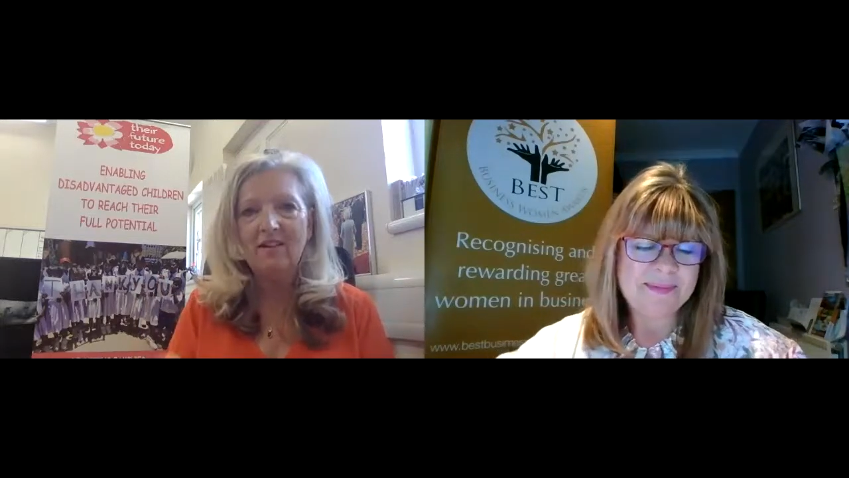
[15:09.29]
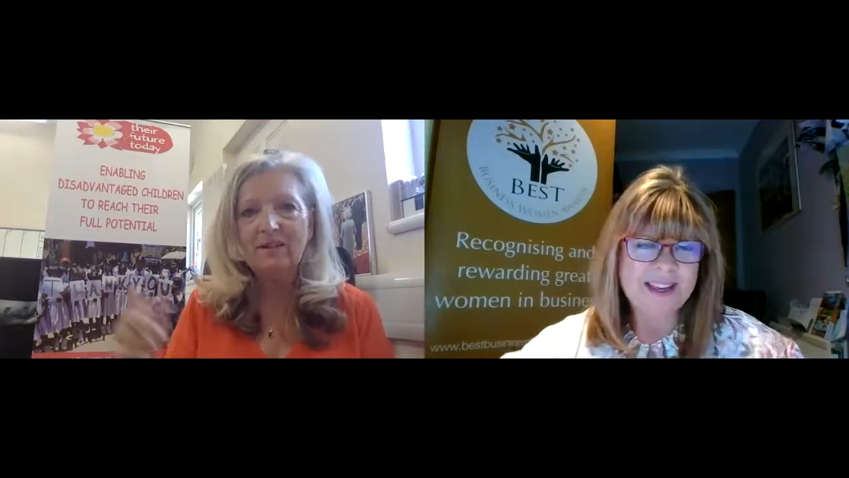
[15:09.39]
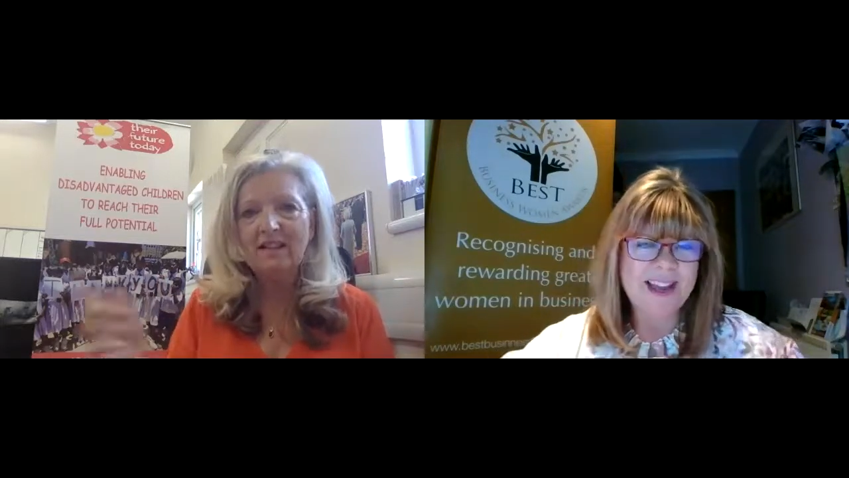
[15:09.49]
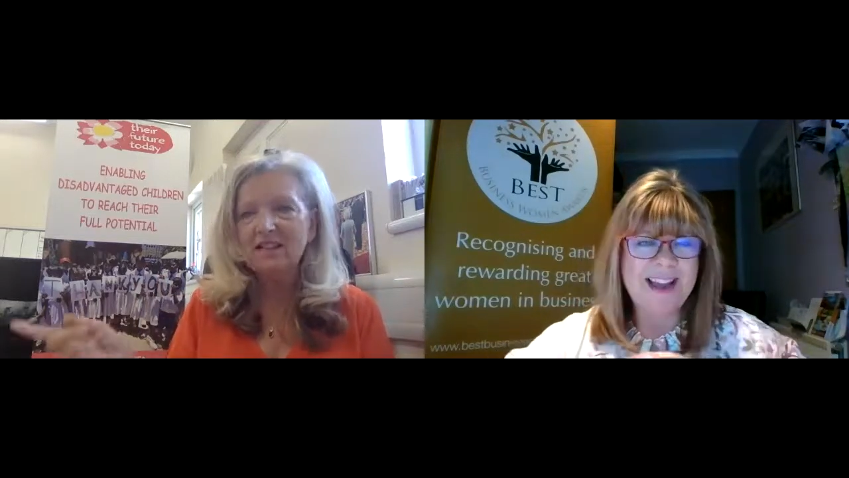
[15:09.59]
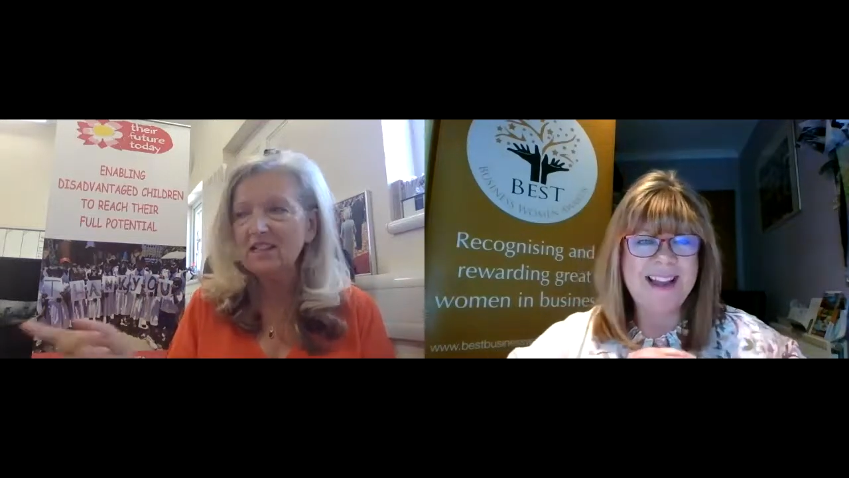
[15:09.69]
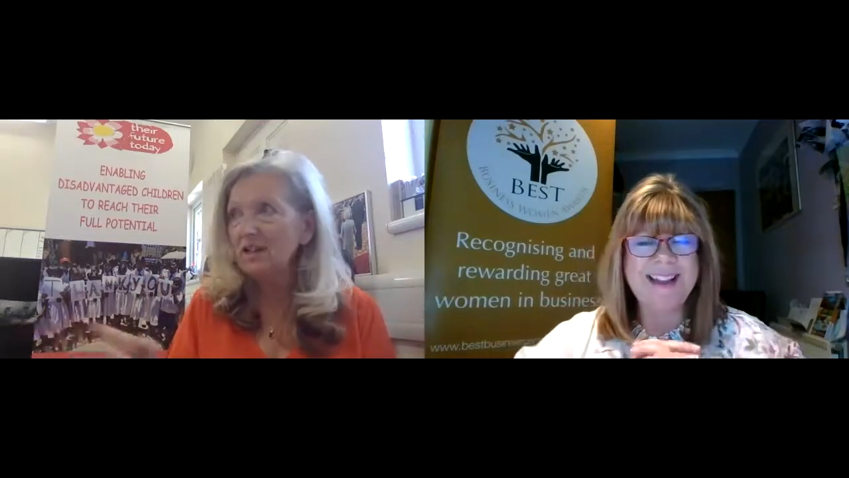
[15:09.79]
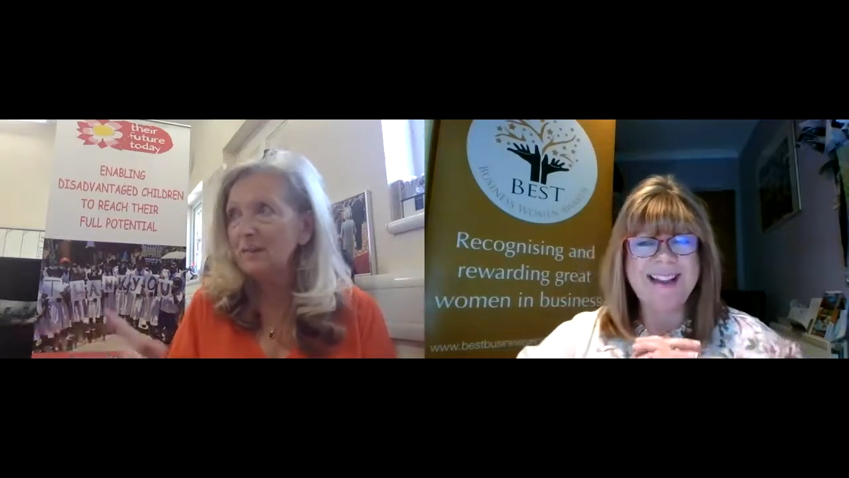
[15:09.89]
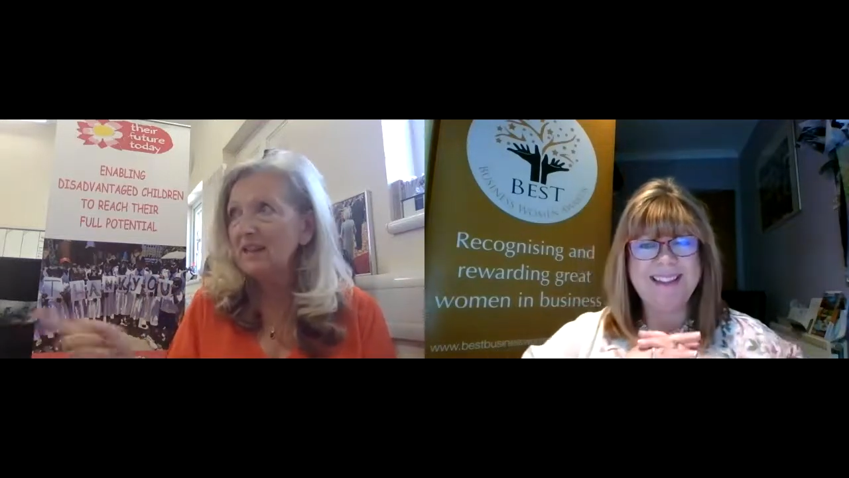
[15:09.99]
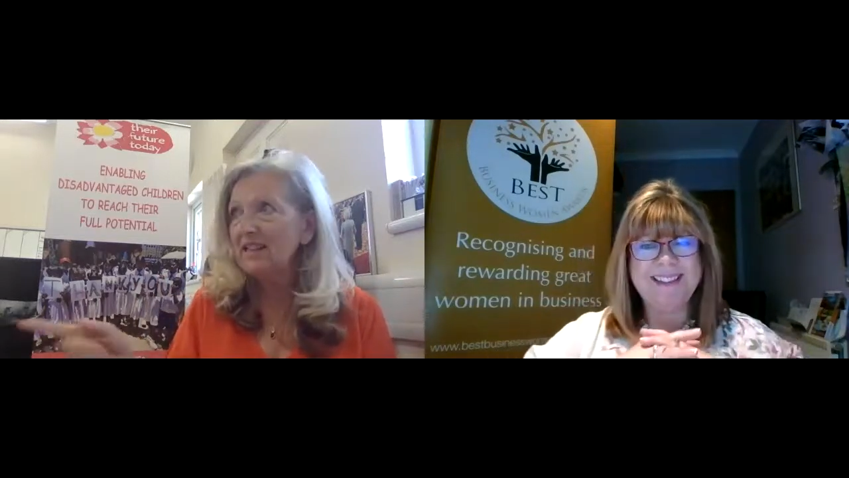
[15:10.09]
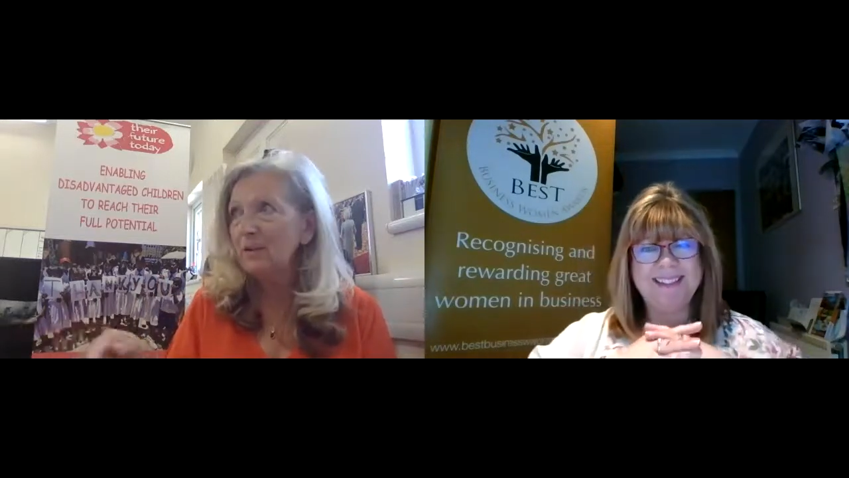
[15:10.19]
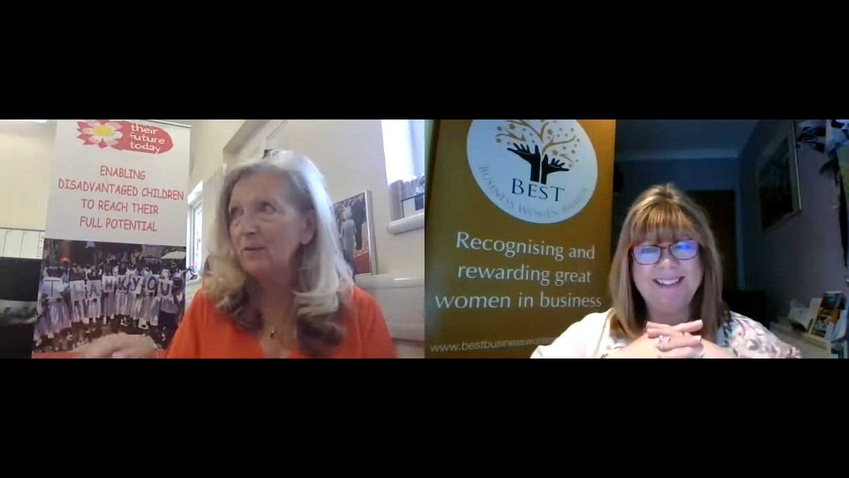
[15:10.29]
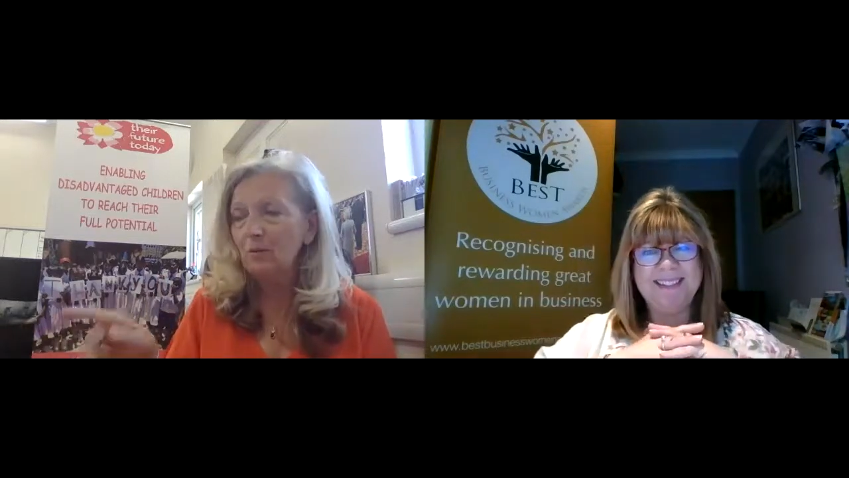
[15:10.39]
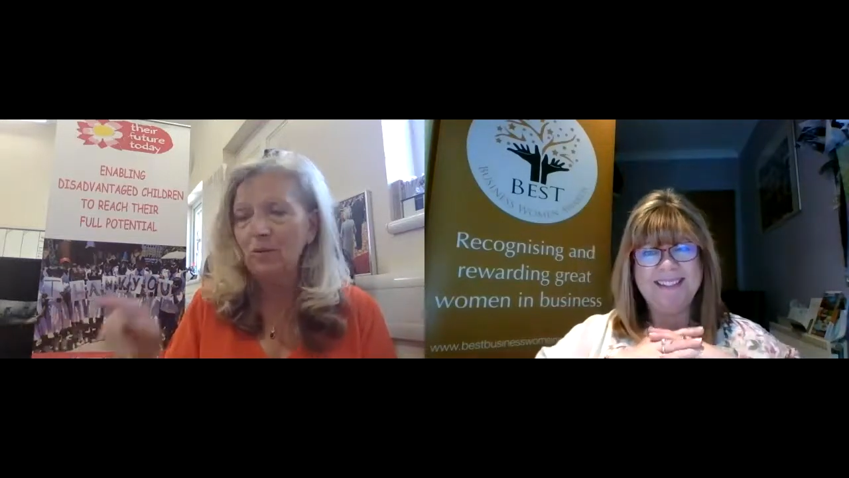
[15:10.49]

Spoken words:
I was actually in a meeting with